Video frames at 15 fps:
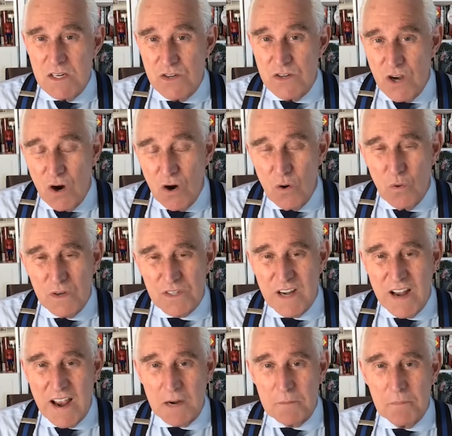No, it
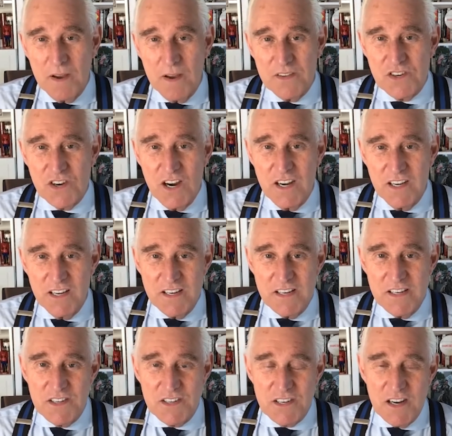wasn't hacked by the
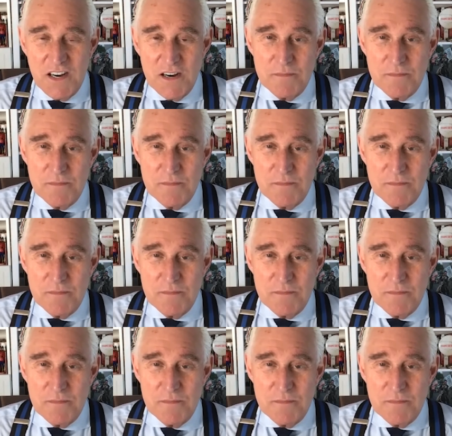Chinese.